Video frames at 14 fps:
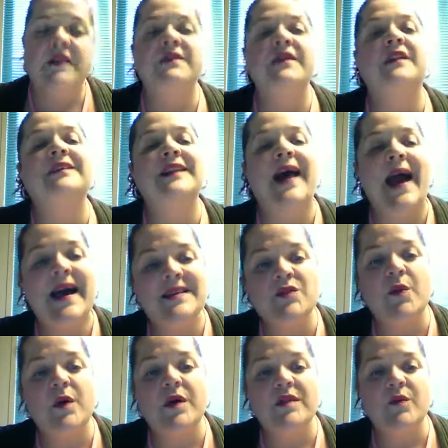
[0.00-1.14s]
The
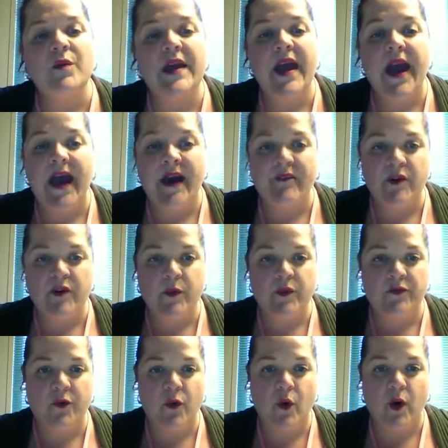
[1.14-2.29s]
last one that we have, number
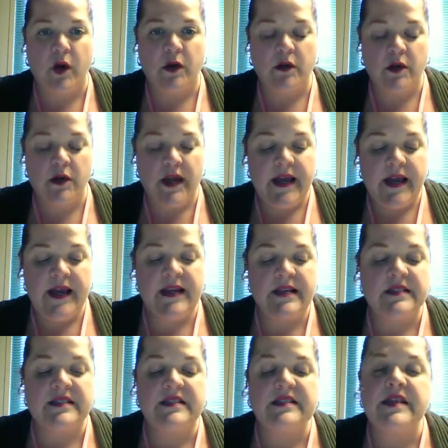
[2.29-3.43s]
4,
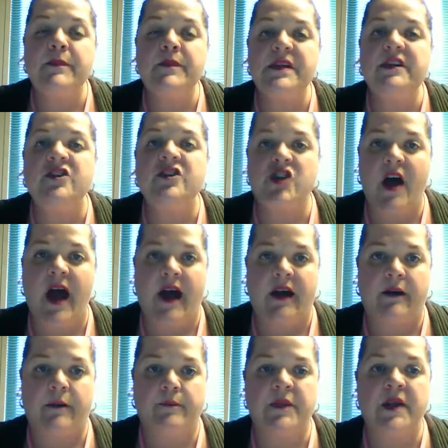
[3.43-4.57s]
is septic
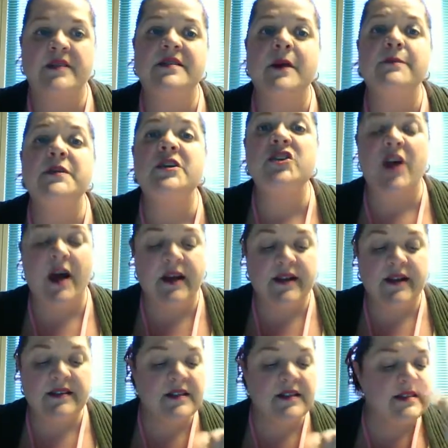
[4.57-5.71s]
shock. Now, septic shock
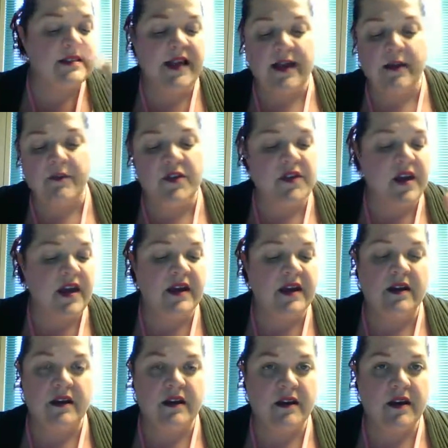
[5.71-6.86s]
is the same
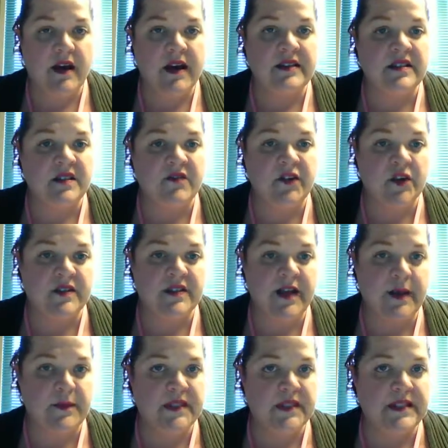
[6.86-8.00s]
thing as severe
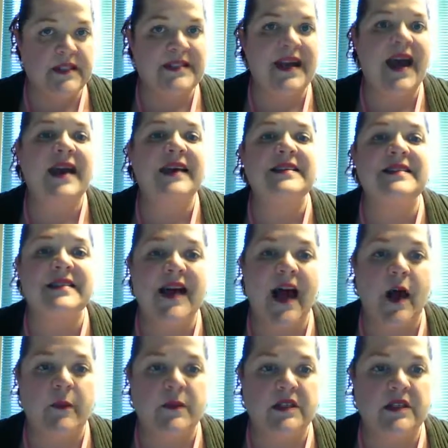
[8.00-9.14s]
sepsis,
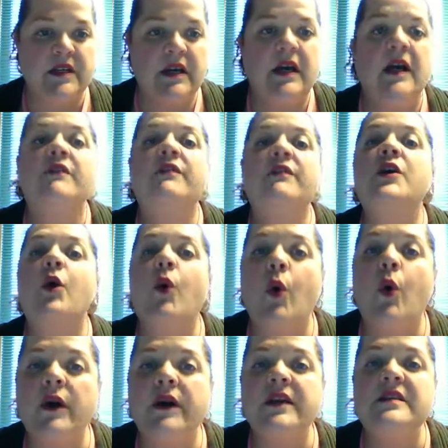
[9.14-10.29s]
except the
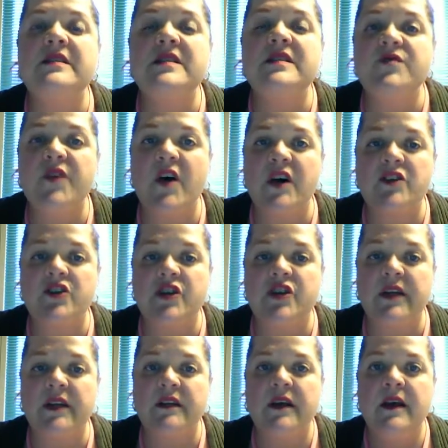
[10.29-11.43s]
organ
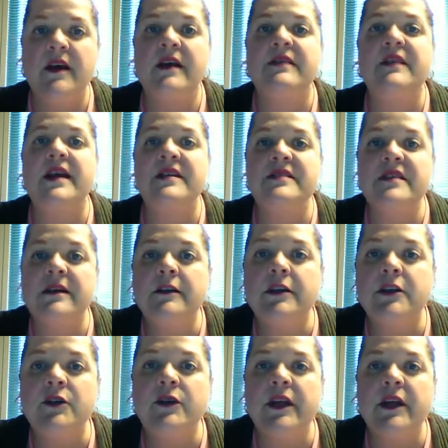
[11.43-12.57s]
dysfunction that is
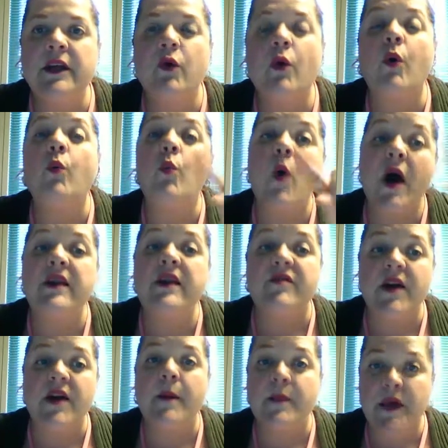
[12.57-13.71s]
included, or one of
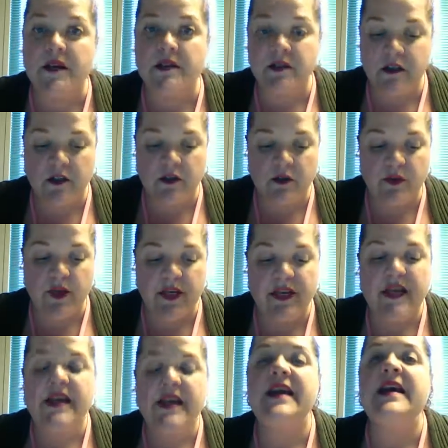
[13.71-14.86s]
them that is included,
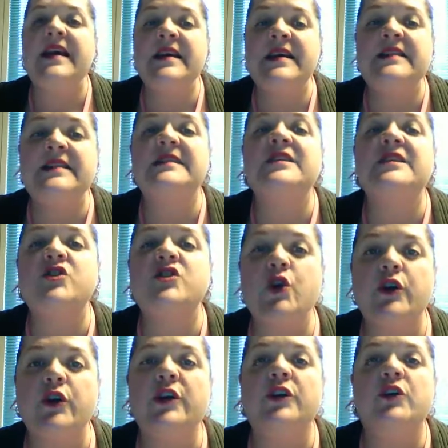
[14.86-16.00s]
is the
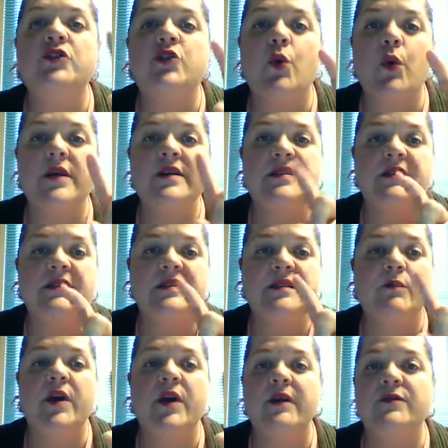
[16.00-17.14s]
circulatory
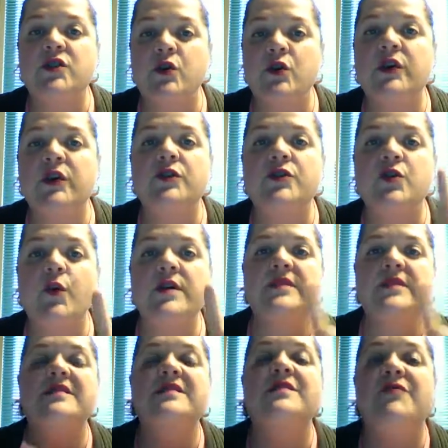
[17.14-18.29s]
system. We have circulatory
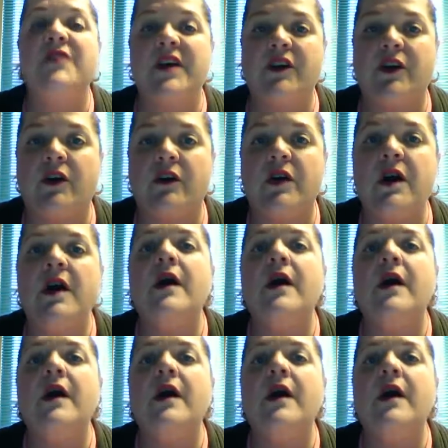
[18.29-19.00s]
system failure,